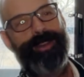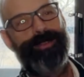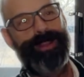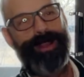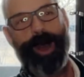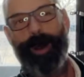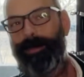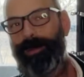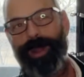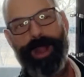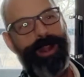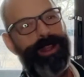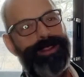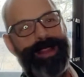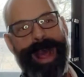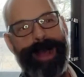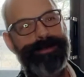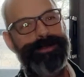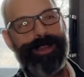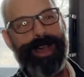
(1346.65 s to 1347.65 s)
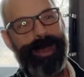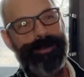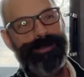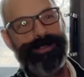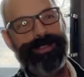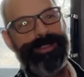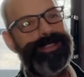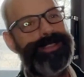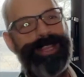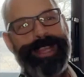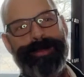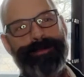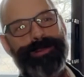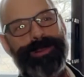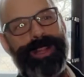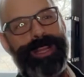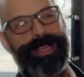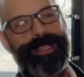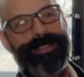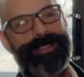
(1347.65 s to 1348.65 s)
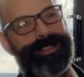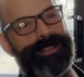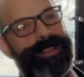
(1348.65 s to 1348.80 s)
We all brought our laptops to the same place,